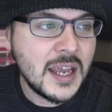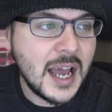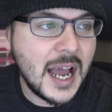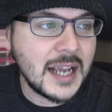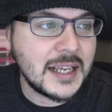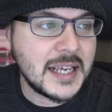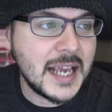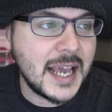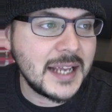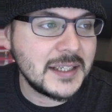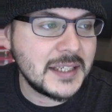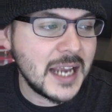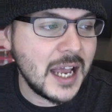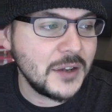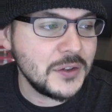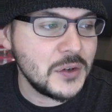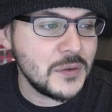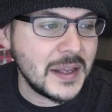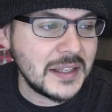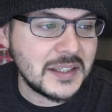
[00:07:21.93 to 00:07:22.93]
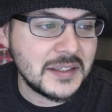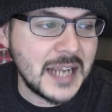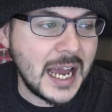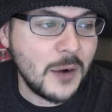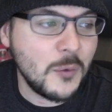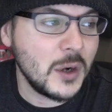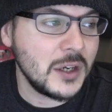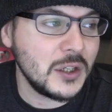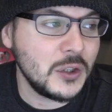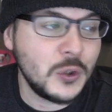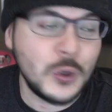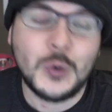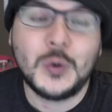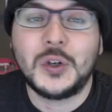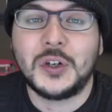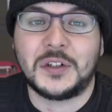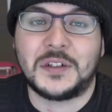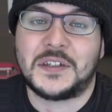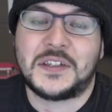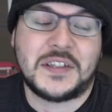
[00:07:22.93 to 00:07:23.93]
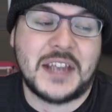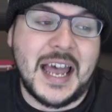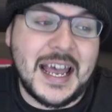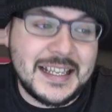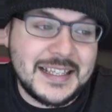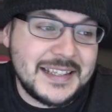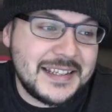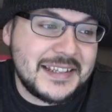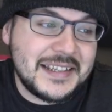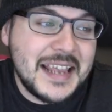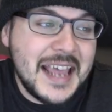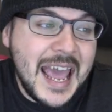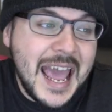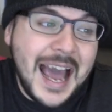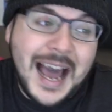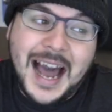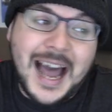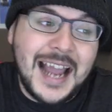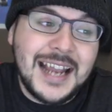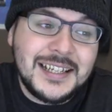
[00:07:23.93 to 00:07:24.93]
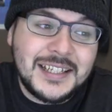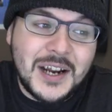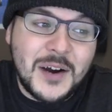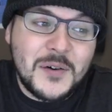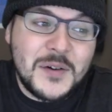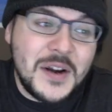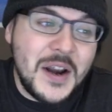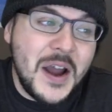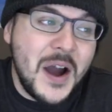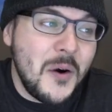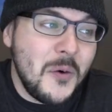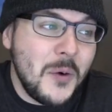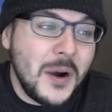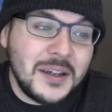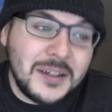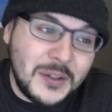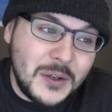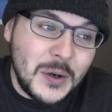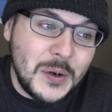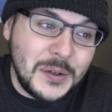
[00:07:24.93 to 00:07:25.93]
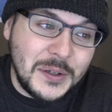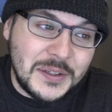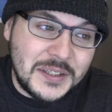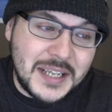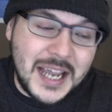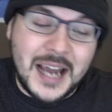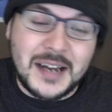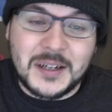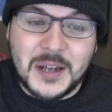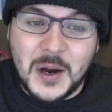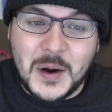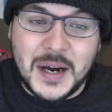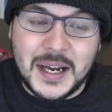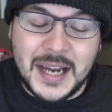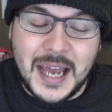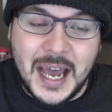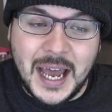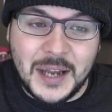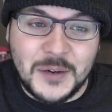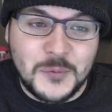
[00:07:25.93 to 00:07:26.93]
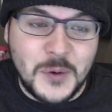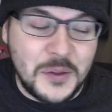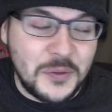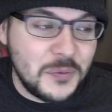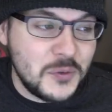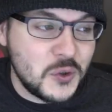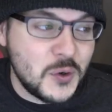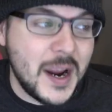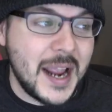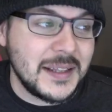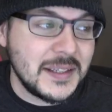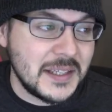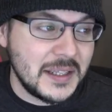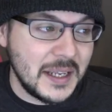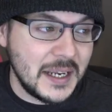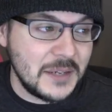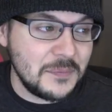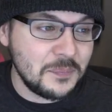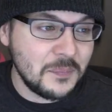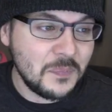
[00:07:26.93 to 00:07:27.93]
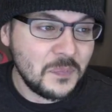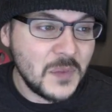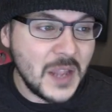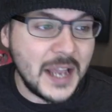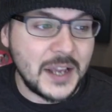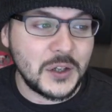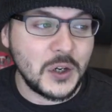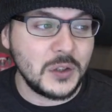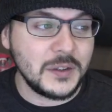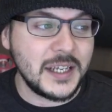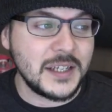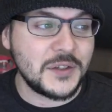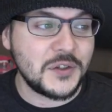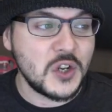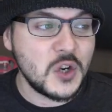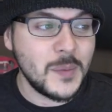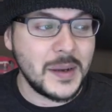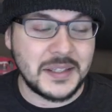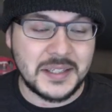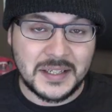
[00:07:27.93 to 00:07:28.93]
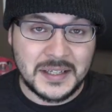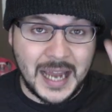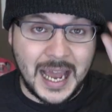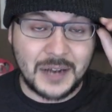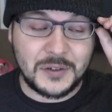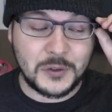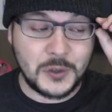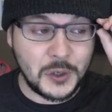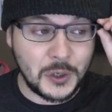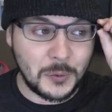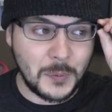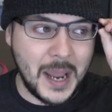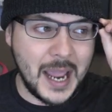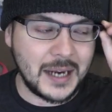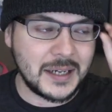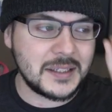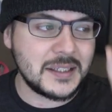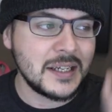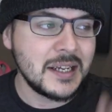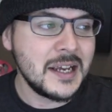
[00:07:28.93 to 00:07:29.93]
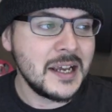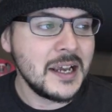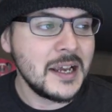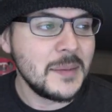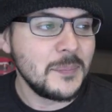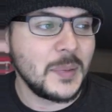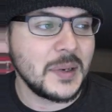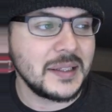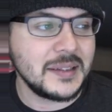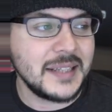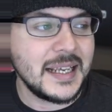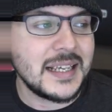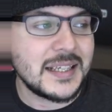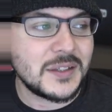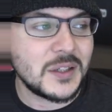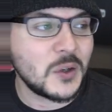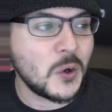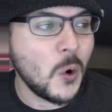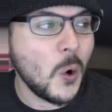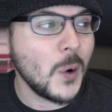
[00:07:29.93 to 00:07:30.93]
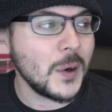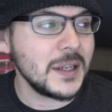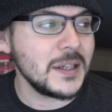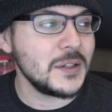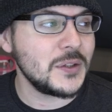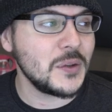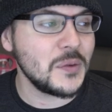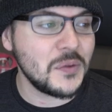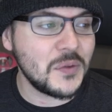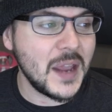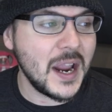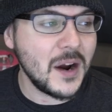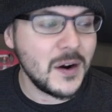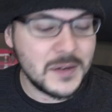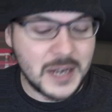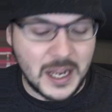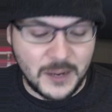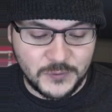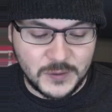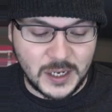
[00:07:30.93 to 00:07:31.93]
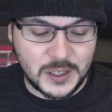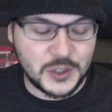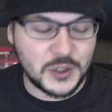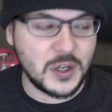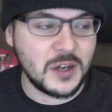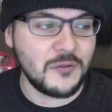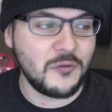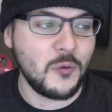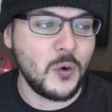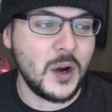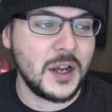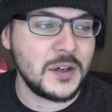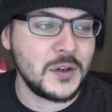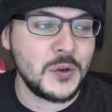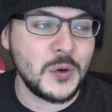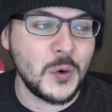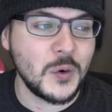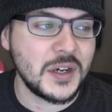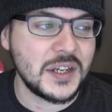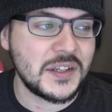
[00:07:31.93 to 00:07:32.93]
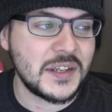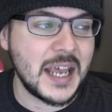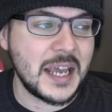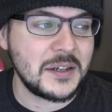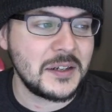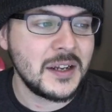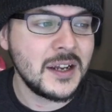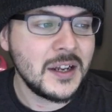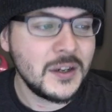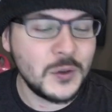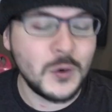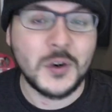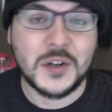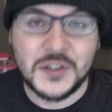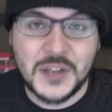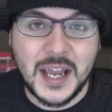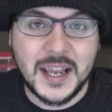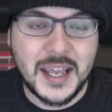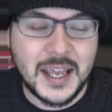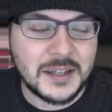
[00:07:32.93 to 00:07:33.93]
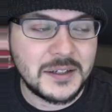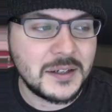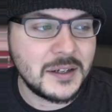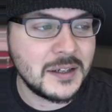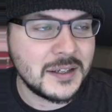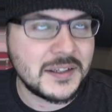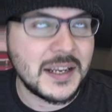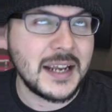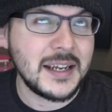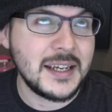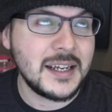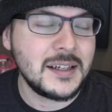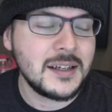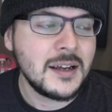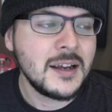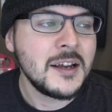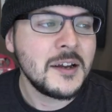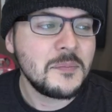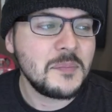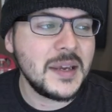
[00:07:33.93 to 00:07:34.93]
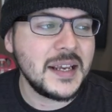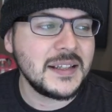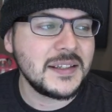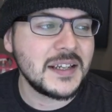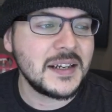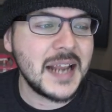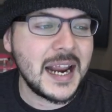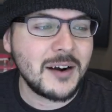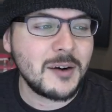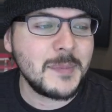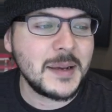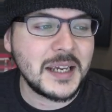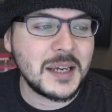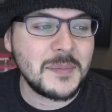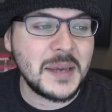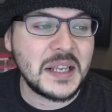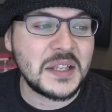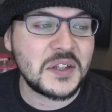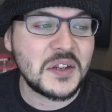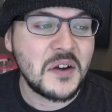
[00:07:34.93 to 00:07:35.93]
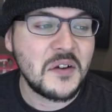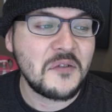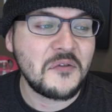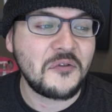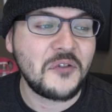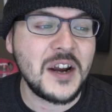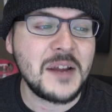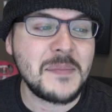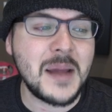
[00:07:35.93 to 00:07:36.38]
I can tell you that's not what Google says. I don't know what Google's got going on with Translate. I can only assume it's not correct. But at least according to their definition of what Nur Said, Nur Said, Said means in Arabic, it means free